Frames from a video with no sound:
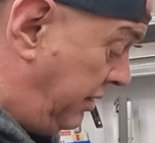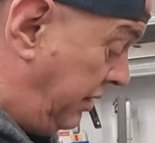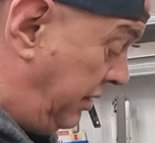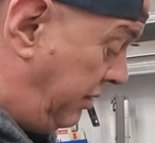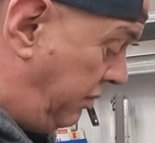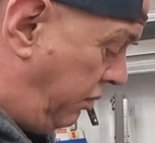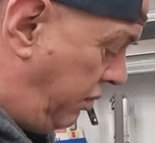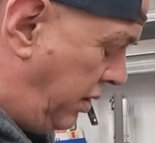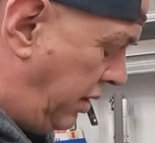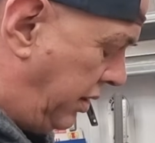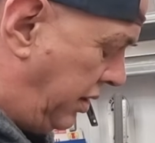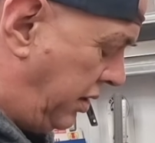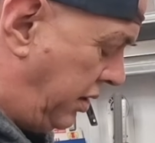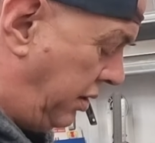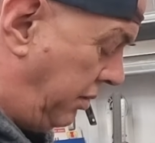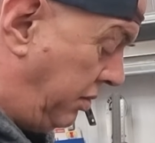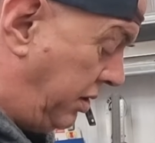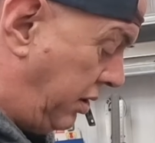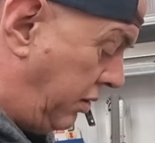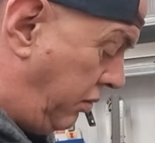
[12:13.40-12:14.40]
it's a
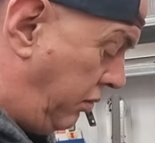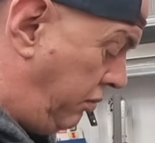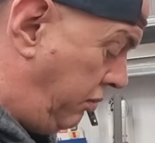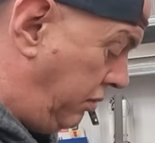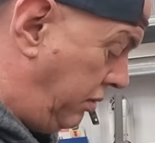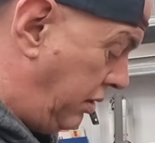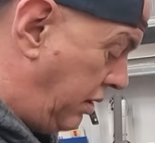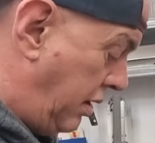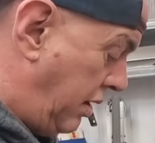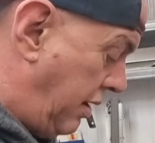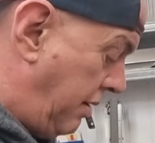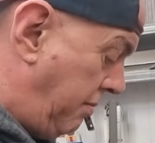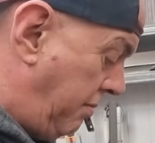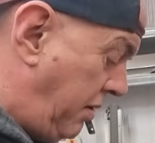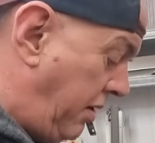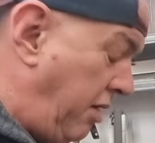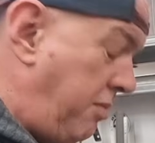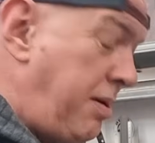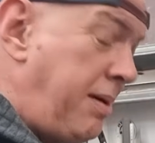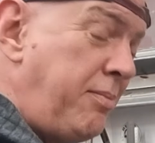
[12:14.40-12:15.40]
workshop tool.
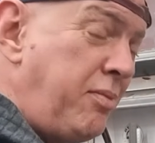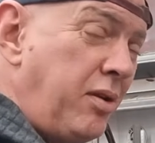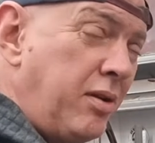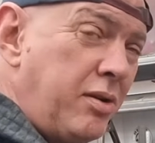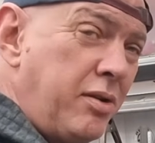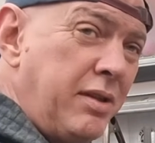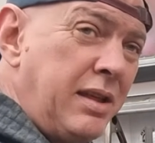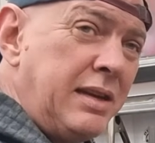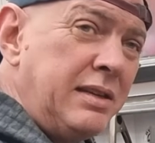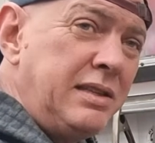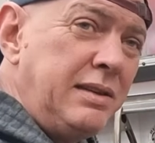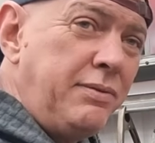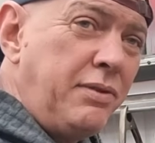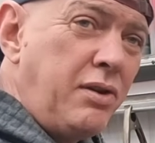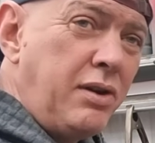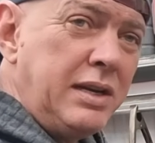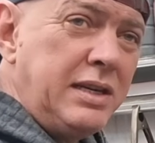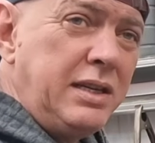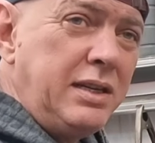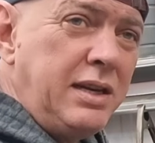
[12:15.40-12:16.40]
But remember, I've got that
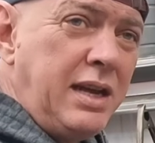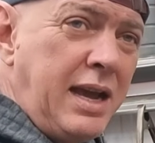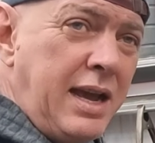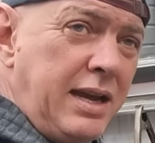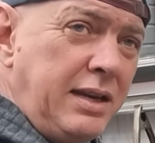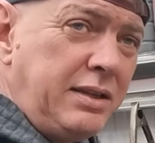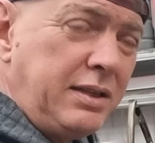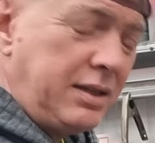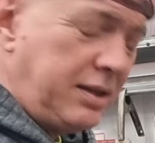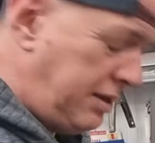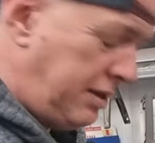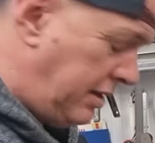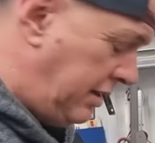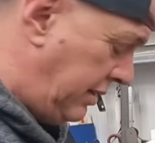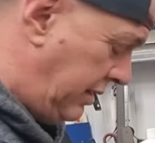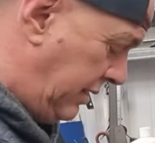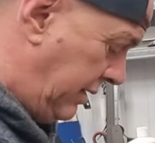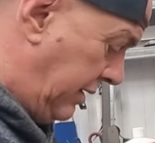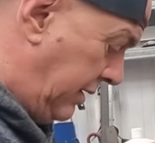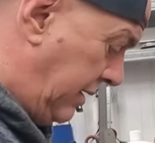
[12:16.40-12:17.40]
dividing head.
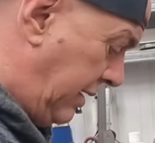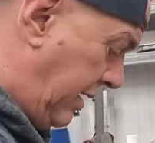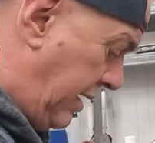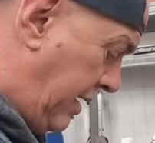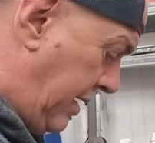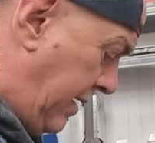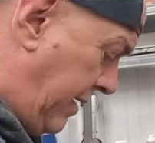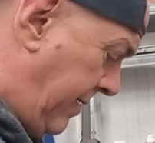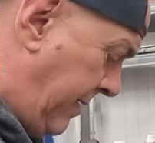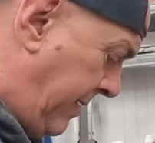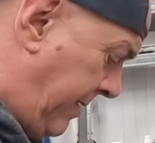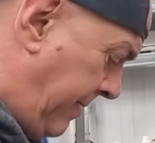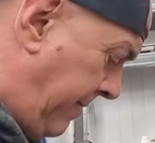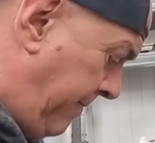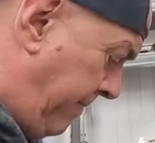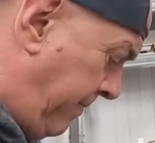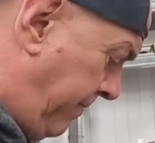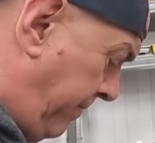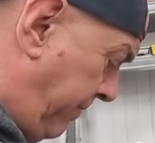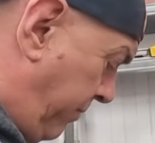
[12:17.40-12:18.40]

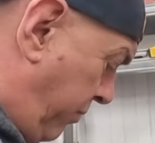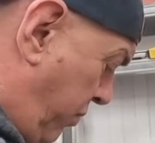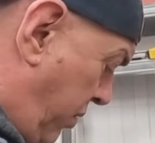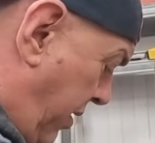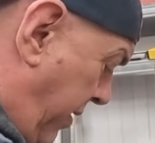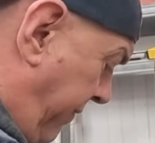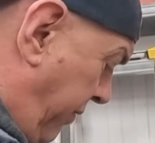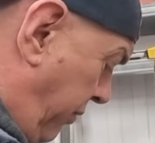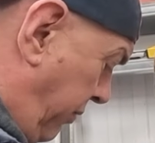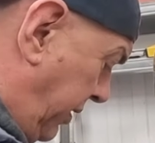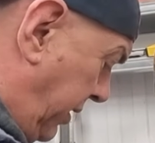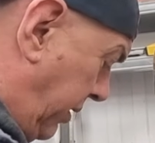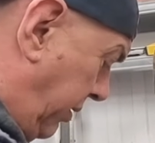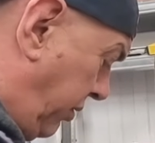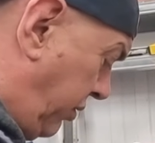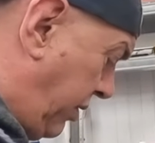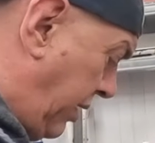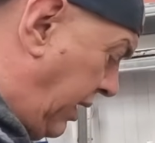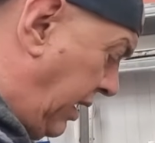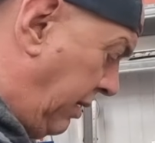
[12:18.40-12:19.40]
Well, I've also
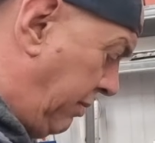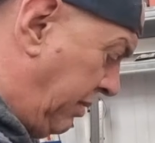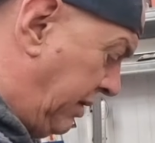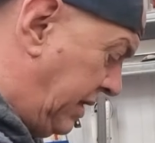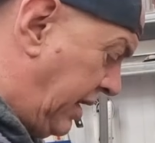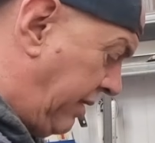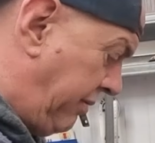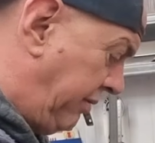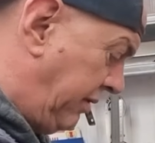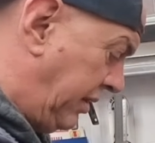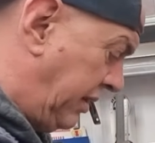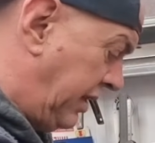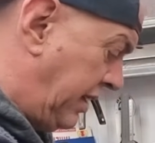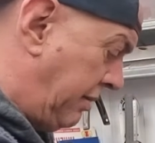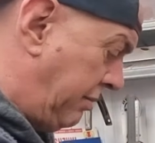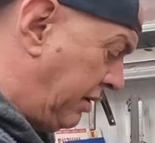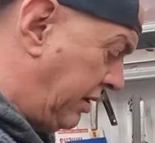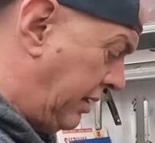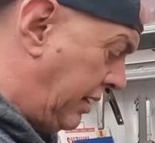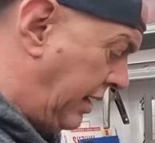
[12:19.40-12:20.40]
treated myself to
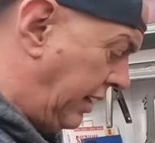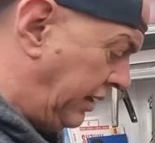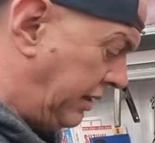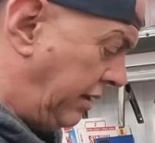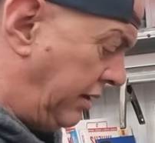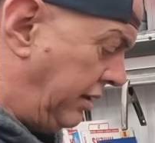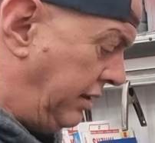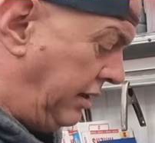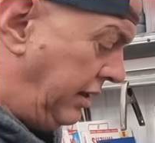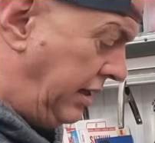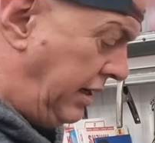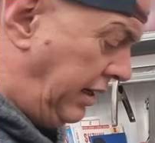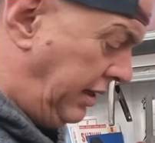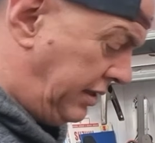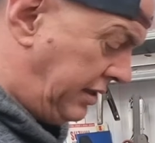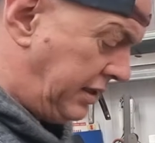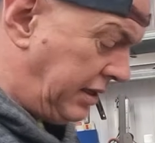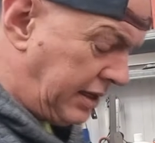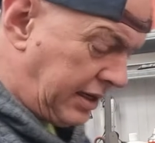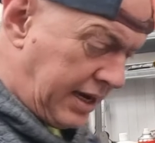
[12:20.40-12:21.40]
some of these. I
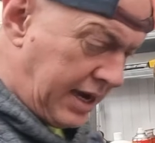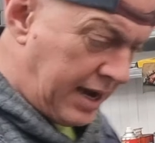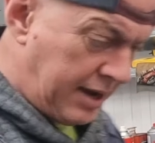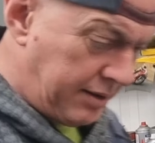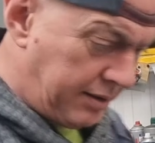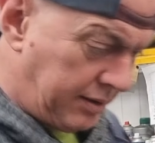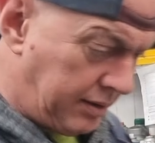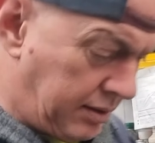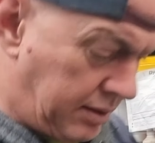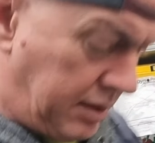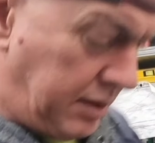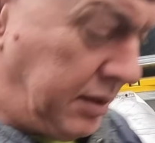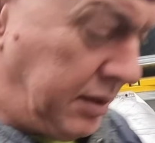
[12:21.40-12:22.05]
need to get the